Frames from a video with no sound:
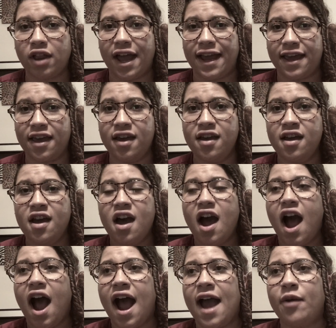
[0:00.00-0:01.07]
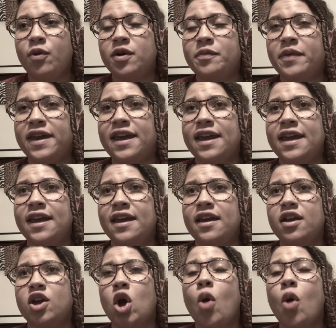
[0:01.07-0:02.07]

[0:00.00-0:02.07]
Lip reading: Like, I would be